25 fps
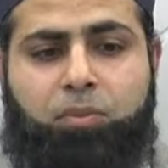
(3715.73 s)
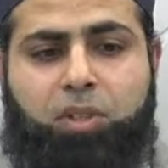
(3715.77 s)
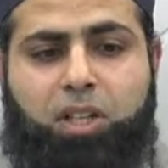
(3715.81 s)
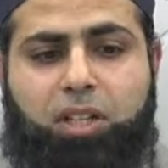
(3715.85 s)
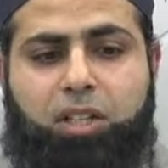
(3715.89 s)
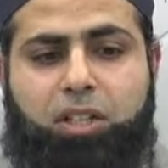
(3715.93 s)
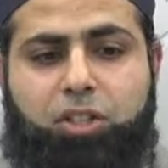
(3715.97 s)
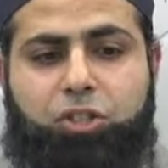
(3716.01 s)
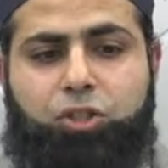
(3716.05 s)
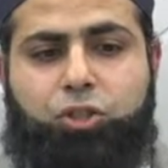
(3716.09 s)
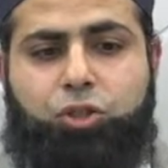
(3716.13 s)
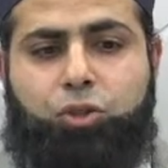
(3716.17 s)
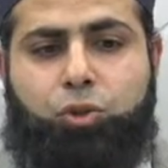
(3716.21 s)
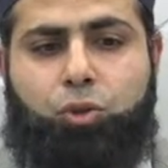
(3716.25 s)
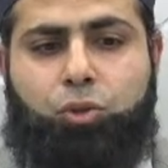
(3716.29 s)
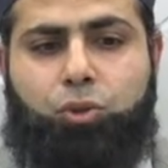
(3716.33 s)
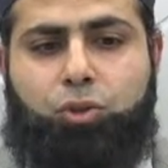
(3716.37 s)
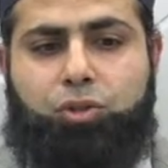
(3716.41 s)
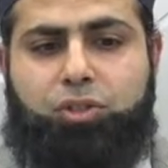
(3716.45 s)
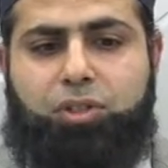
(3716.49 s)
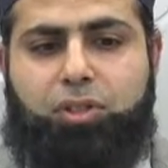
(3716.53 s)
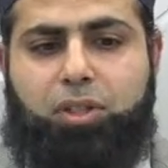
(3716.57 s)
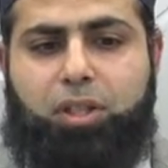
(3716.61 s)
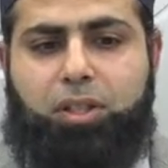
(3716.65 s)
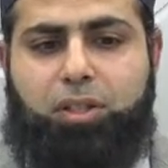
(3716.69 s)
It
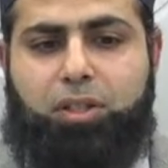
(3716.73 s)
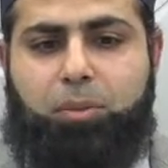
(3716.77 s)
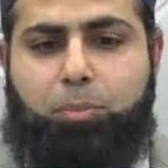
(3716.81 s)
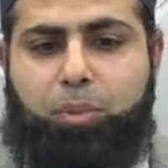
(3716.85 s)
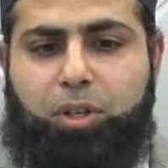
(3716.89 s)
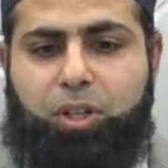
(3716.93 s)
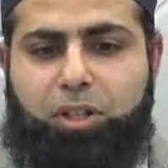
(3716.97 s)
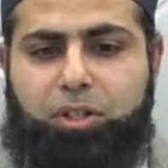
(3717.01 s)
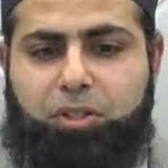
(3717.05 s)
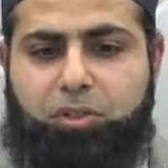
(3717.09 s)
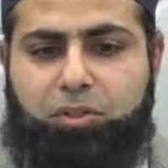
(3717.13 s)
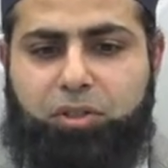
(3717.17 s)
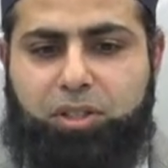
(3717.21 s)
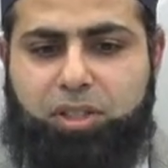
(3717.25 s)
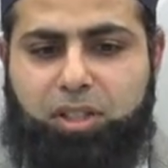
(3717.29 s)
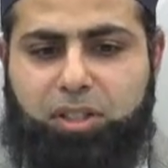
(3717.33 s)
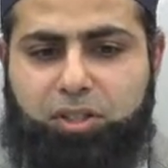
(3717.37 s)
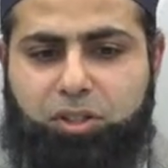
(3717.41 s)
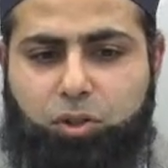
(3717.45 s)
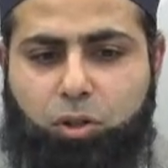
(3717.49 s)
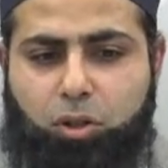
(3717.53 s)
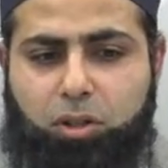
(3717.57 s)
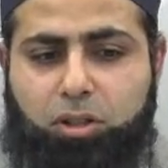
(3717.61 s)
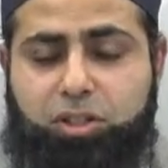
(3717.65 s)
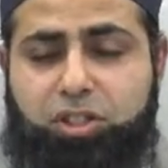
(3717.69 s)
shows the bursaries and
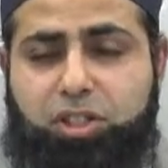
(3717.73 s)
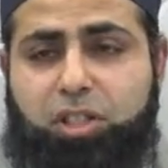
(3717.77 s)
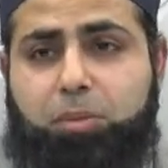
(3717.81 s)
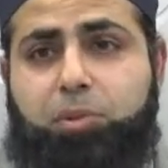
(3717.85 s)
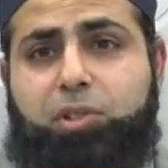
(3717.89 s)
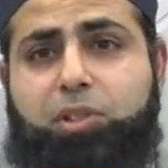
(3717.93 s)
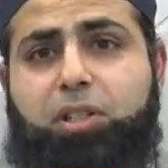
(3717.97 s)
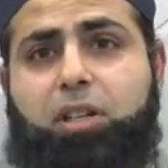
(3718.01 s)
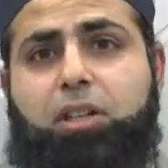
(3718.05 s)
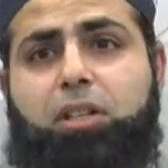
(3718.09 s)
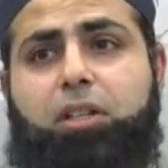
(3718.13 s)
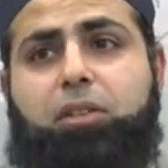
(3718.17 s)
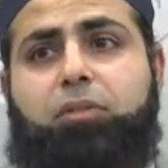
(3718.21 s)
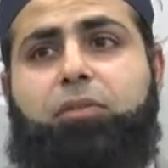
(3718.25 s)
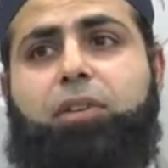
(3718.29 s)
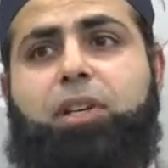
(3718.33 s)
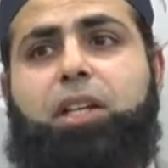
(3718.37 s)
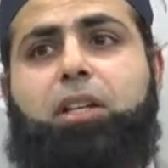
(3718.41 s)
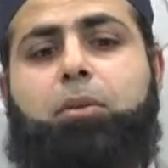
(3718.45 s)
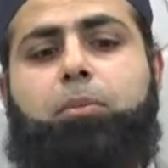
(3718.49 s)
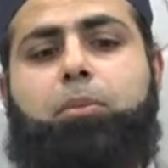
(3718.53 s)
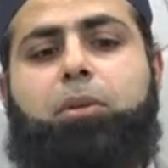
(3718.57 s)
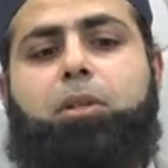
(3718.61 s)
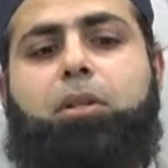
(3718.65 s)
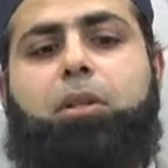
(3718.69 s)
scholarships that are
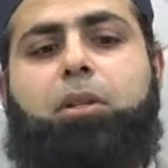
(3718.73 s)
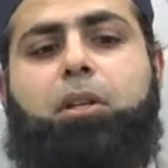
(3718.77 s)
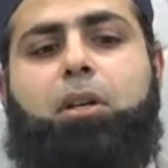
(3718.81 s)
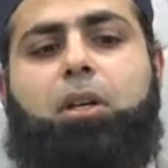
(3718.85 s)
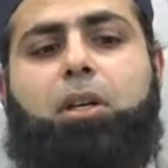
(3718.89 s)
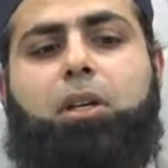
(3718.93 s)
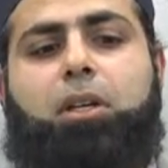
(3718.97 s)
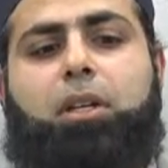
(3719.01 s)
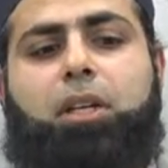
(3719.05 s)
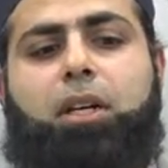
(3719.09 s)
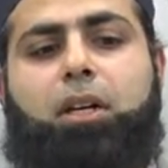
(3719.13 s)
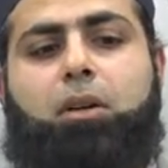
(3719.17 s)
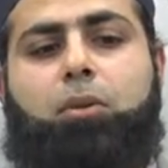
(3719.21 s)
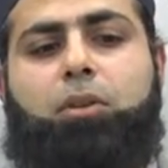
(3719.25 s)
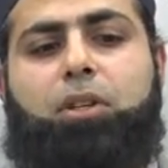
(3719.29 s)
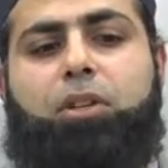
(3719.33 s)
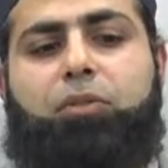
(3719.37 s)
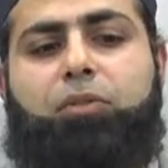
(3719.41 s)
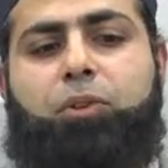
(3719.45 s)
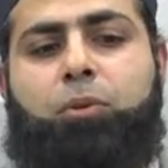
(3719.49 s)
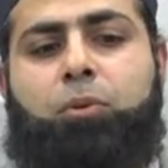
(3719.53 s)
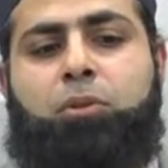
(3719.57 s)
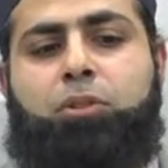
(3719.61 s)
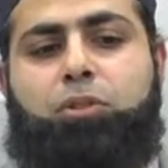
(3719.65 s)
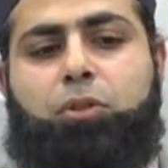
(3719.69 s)
available. Now,
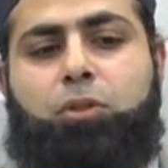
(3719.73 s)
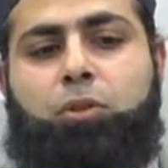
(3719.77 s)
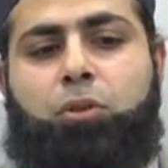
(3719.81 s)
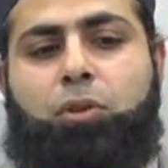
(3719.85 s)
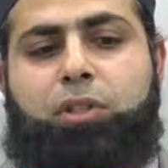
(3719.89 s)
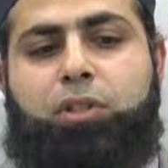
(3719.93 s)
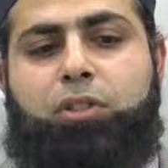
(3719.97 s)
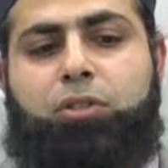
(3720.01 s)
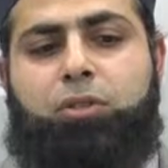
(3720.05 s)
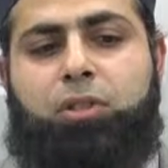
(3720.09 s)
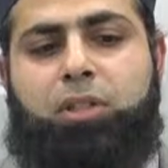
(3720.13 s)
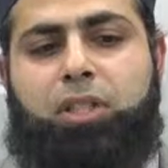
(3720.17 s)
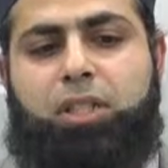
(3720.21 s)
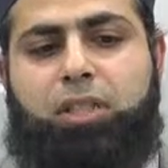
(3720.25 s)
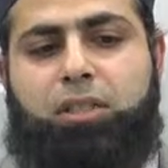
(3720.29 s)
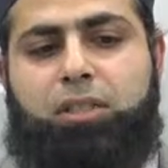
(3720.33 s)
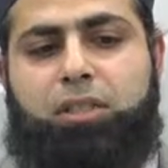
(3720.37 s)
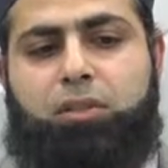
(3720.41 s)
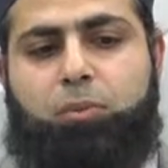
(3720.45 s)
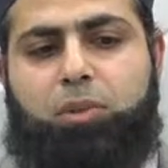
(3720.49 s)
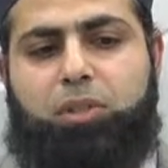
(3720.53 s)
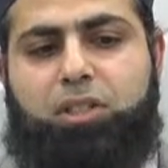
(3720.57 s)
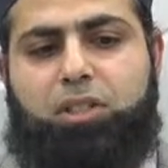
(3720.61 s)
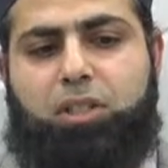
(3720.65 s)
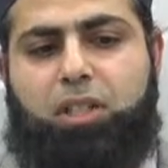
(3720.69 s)
if you want to go into
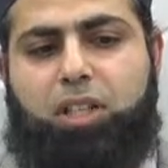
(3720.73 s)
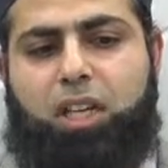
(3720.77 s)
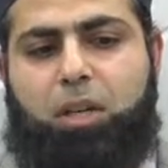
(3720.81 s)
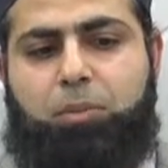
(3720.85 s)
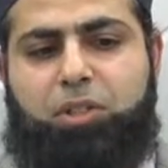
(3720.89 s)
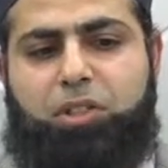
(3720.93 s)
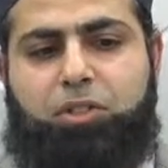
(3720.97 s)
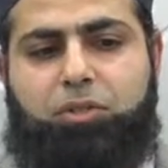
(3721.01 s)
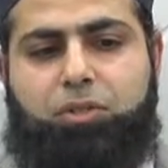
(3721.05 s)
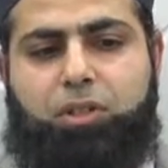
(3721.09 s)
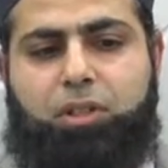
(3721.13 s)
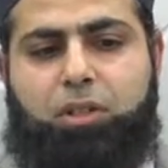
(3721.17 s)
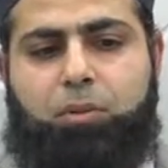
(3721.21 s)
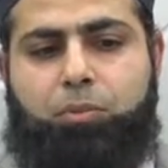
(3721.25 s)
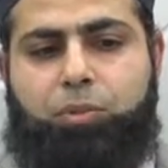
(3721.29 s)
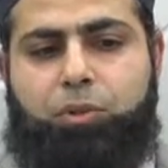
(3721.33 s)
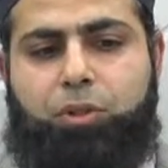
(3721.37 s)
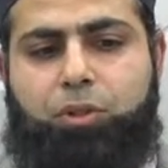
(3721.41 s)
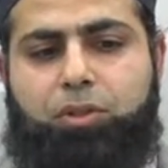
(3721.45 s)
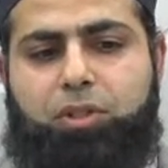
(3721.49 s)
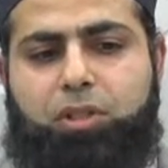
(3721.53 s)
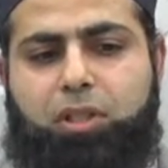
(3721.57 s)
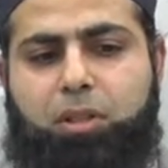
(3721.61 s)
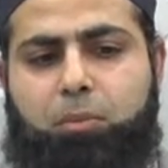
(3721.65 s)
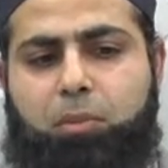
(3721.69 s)
these, which are chemistry,
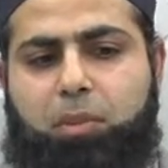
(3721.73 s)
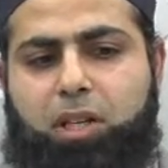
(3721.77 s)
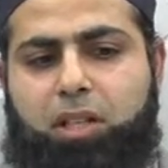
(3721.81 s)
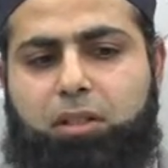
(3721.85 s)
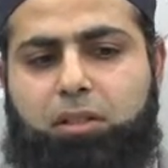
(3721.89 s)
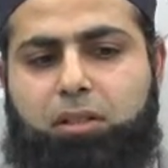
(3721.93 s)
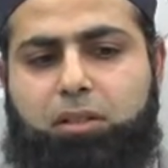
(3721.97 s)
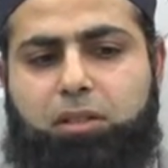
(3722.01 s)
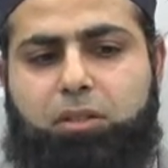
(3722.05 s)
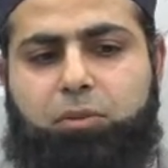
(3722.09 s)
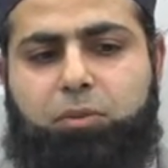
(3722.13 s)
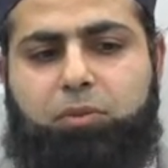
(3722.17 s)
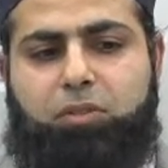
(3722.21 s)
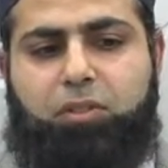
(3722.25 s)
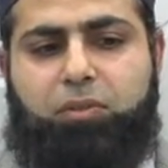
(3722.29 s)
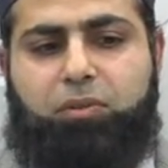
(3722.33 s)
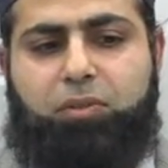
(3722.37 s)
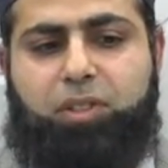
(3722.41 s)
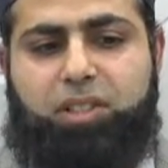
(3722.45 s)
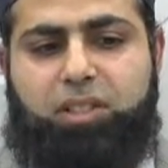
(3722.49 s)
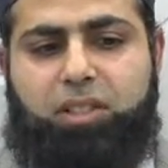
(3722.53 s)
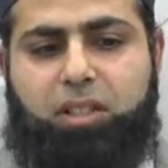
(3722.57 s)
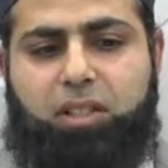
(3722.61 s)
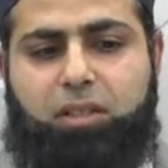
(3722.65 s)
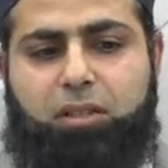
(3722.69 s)
computing, maths,
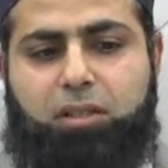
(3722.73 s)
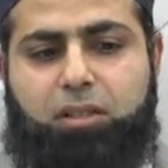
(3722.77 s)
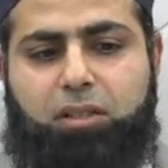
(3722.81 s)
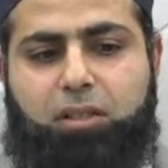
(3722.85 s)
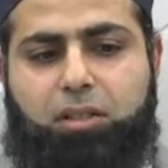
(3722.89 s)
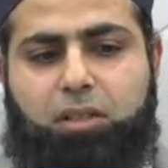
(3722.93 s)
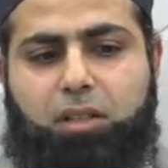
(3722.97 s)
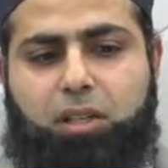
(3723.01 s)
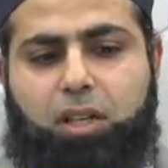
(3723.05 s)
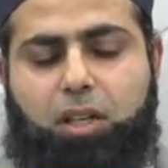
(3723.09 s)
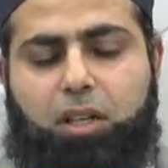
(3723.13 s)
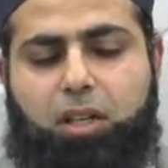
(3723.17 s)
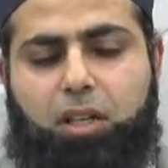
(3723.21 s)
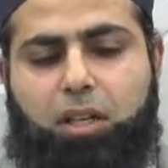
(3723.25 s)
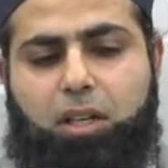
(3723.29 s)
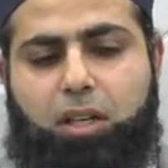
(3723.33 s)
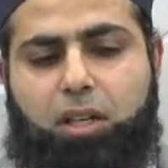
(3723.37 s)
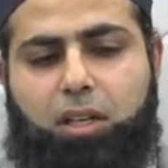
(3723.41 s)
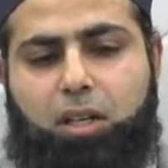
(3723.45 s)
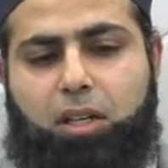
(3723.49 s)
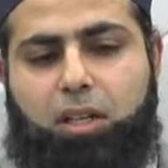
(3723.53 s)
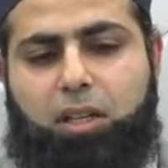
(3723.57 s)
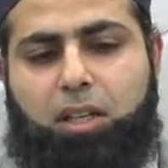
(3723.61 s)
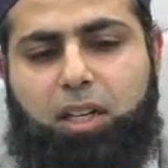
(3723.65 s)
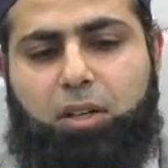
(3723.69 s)
physics,
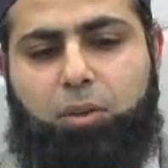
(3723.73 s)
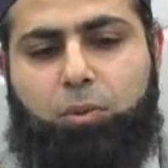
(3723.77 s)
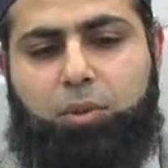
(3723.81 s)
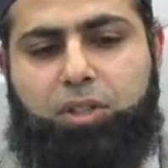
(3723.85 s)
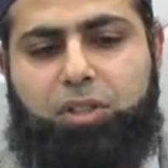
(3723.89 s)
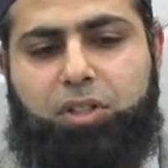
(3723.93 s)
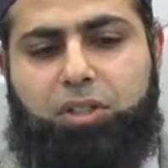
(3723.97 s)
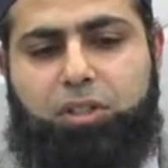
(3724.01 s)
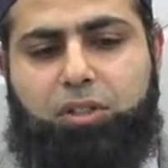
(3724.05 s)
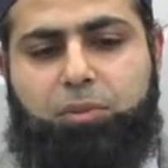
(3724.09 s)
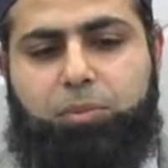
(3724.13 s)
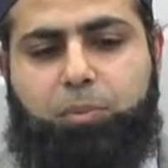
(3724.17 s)
languages,